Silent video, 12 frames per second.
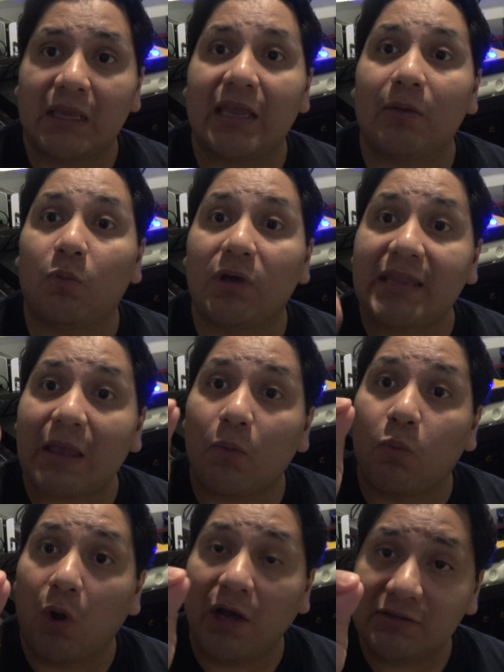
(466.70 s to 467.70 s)
And when I
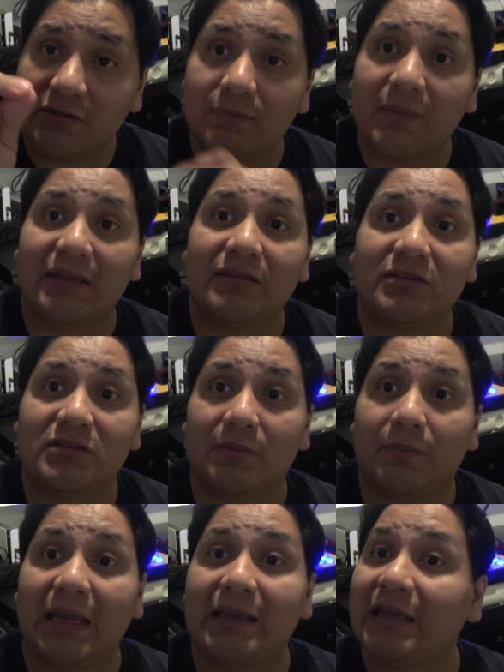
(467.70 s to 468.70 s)
want to message
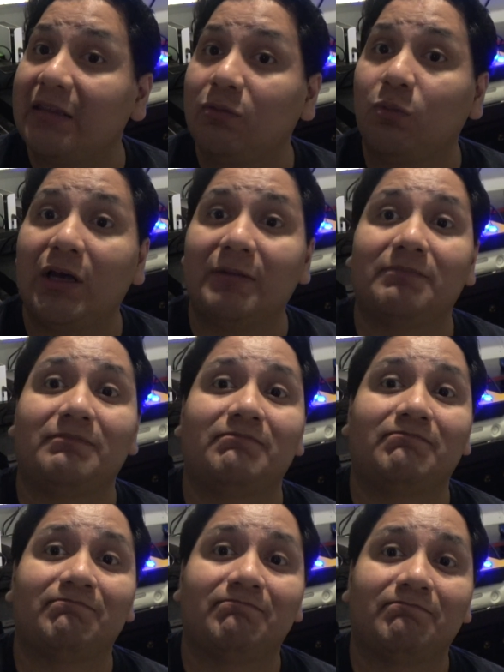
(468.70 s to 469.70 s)
them back, guess what?
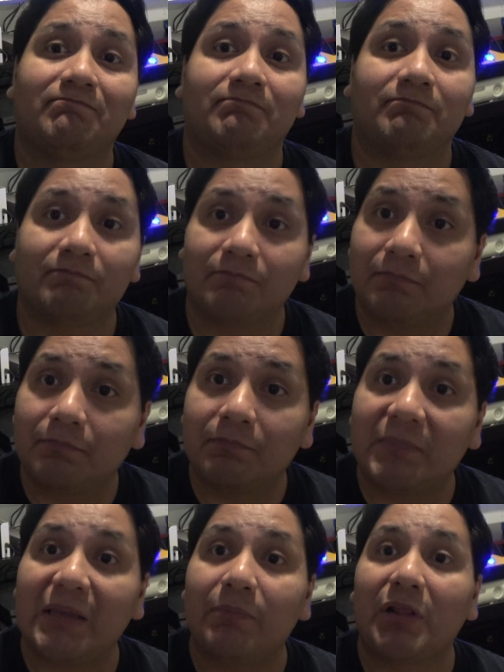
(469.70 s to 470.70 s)

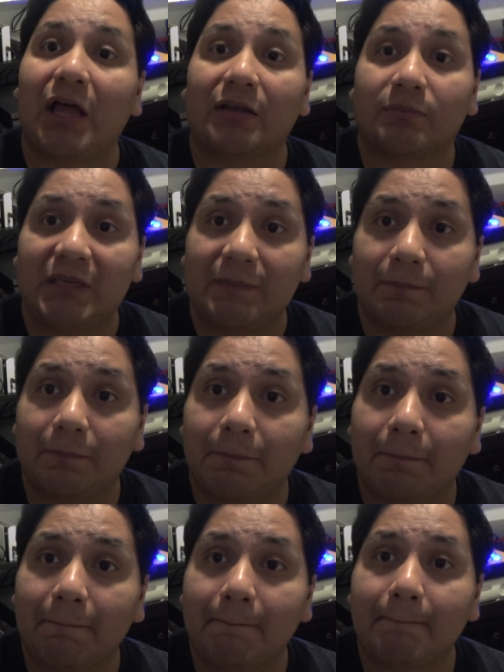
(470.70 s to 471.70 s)
They block me.
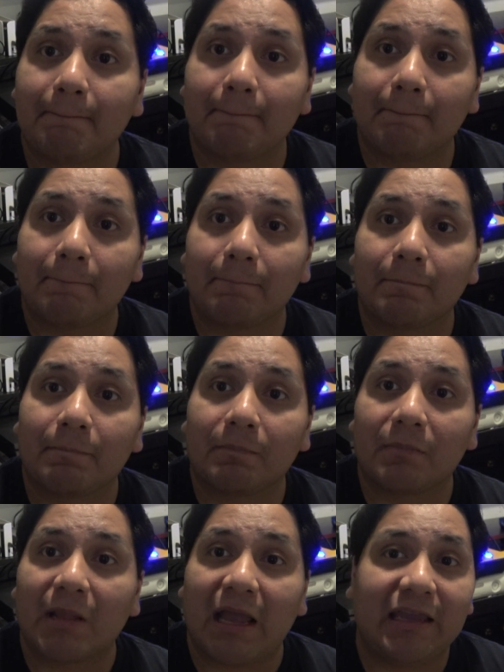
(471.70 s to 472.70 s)

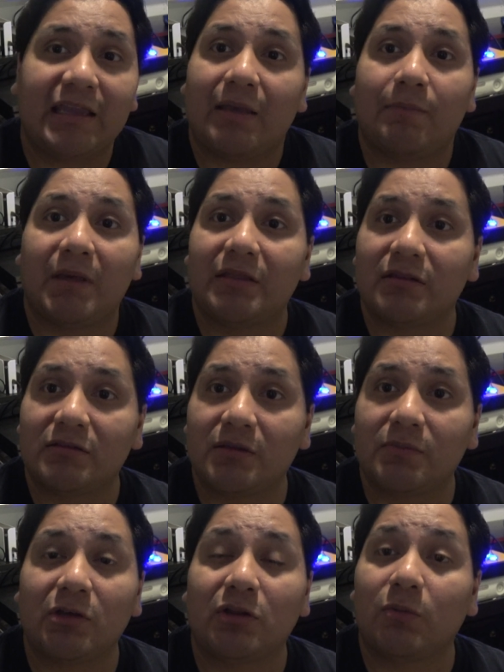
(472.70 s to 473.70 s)
I can't message
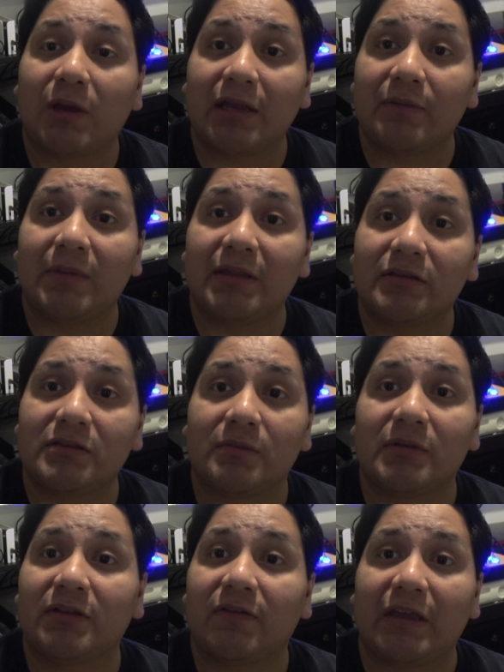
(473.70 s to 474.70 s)
them. The only way I can message
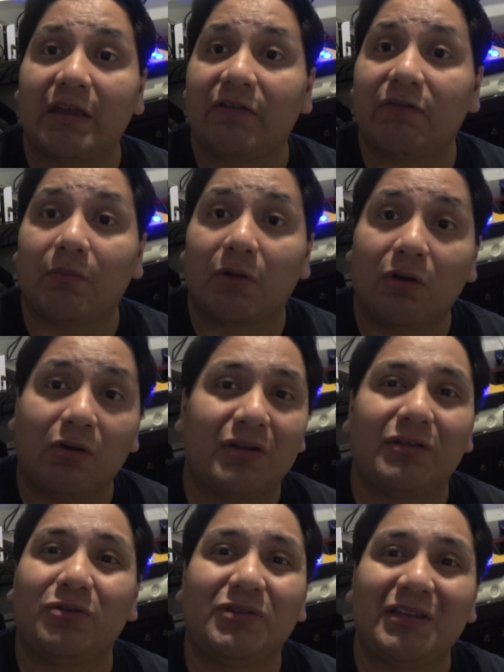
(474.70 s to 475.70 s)
them is if I give them a call.
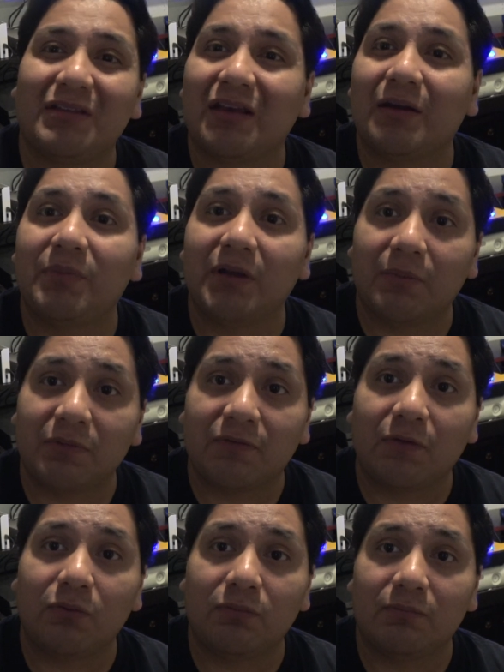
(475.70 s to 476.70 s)
And you think they're going to pick up the
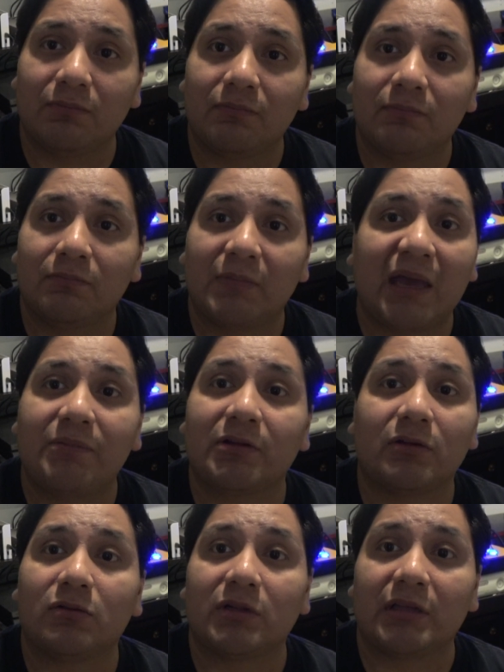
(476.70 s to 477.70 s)
phone?
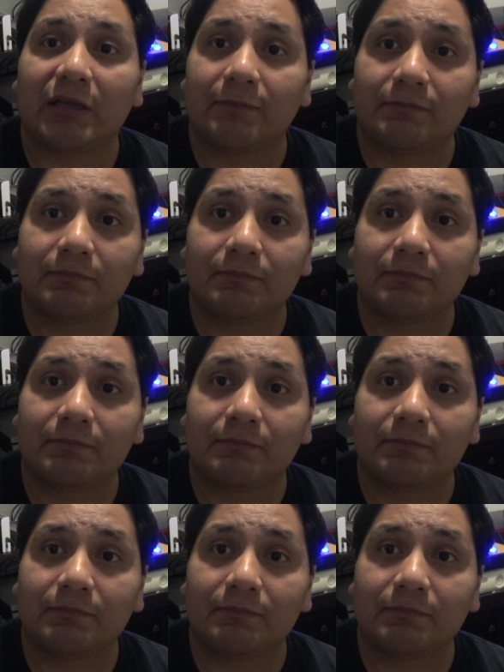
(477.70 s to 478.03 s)
Absolutely not.